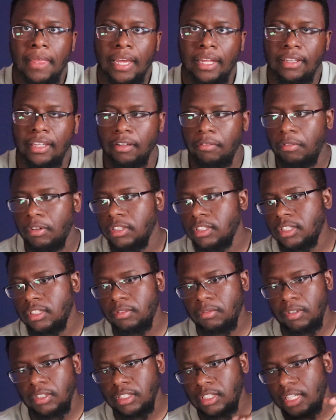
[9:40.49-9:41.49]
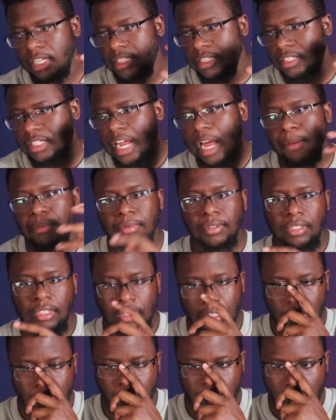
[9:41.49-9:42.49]
And, like, once I stop,
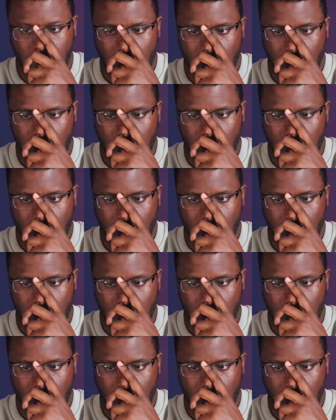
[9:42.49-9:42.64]
you know,